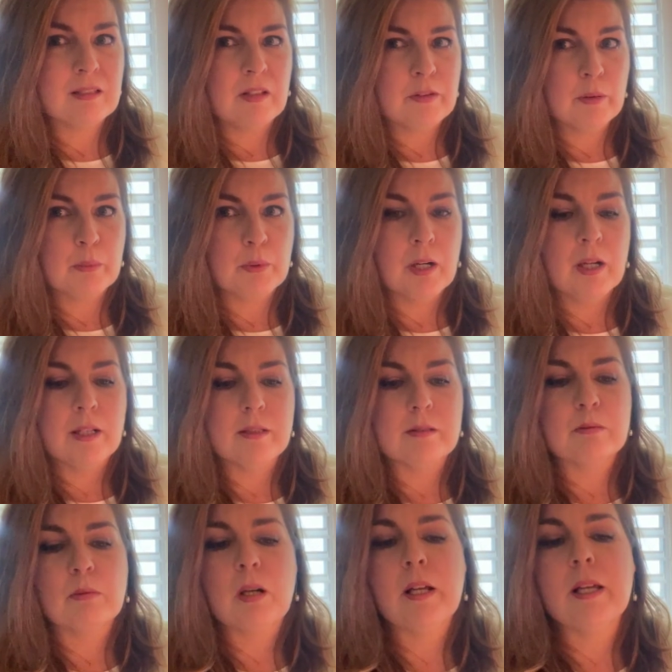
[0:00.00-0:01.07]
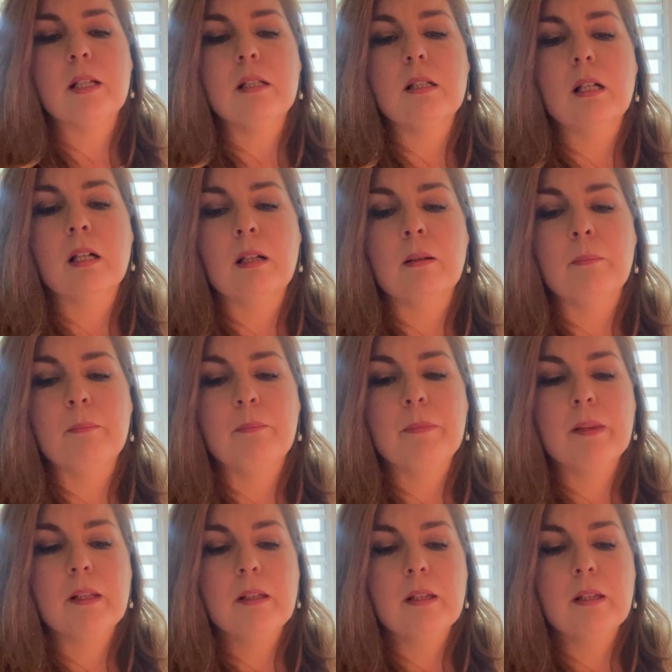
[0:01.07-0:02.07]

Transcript: got their price, right? Um,